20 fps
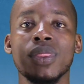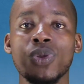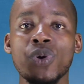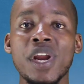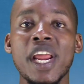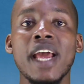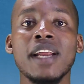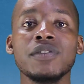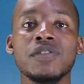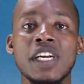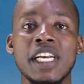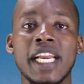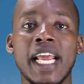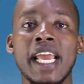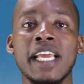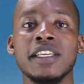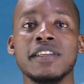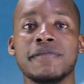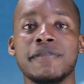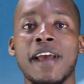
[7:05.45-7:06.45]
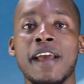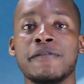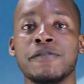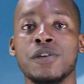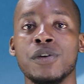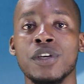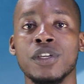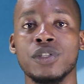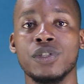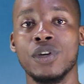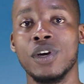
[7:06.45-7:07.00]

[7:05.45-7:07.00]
385 US